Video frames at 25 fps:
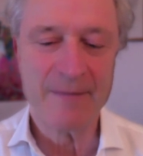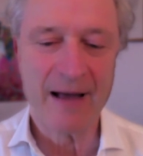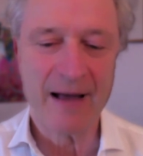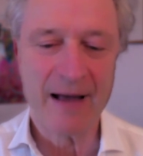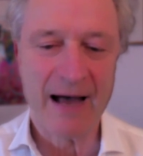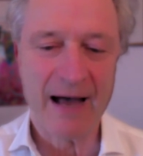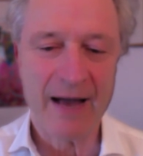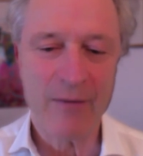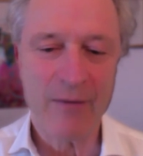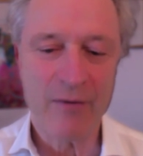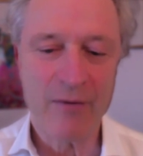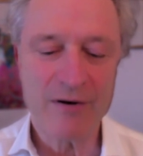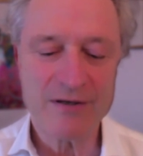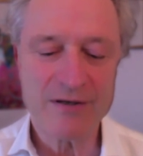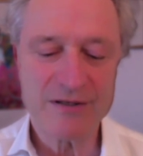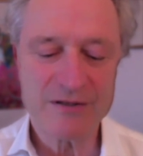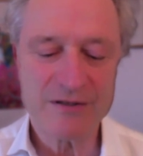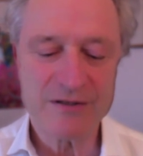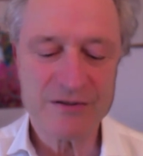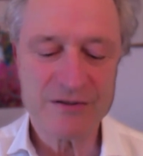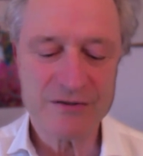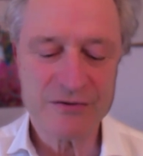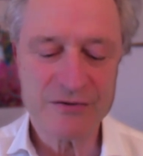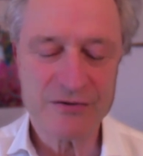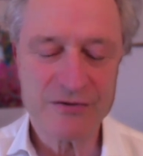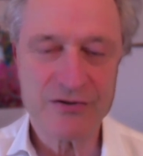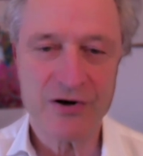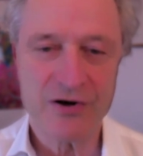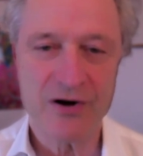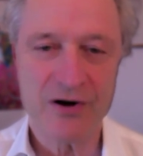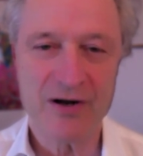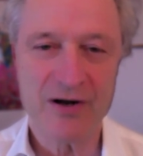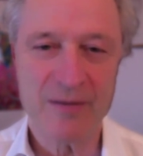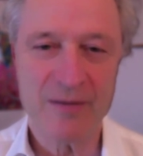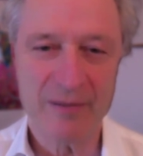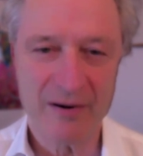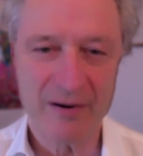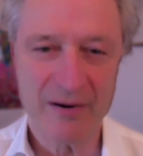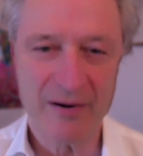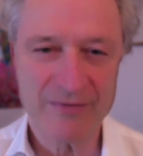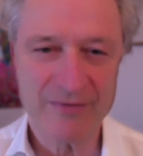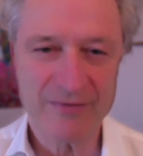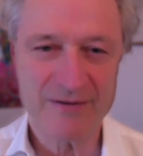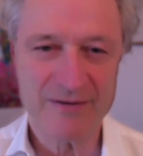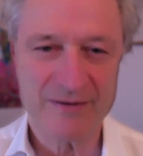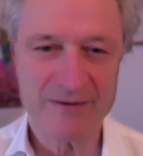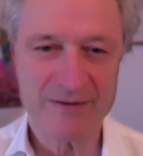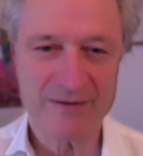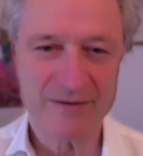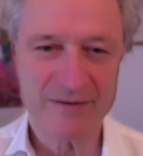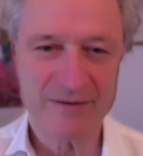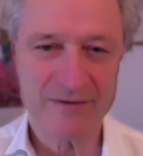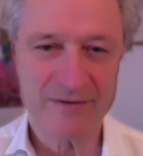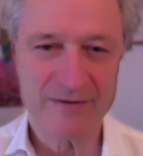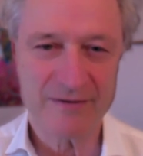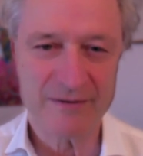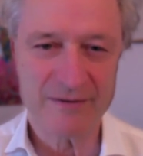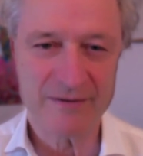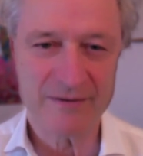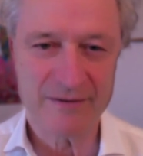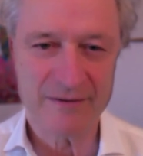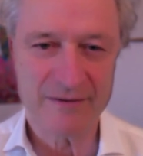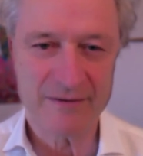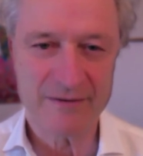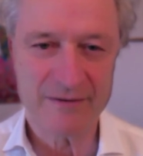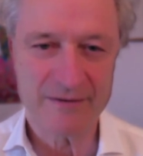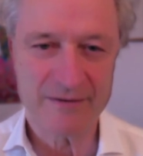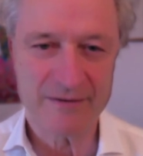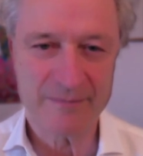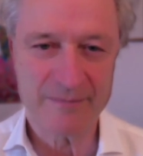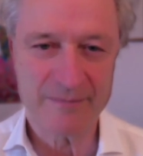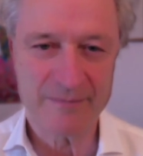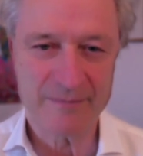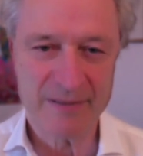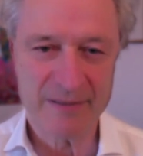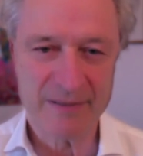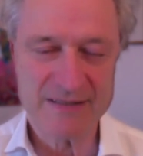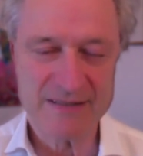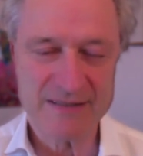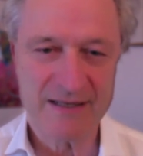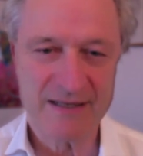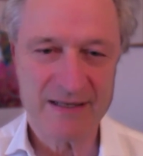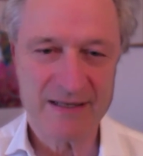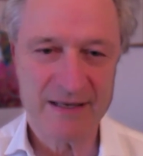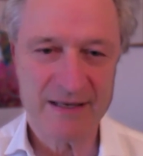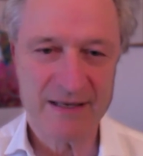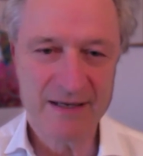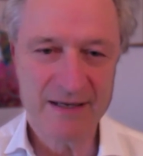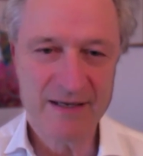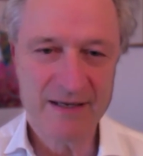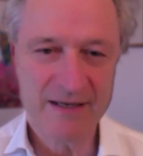I wanted to talk about the basically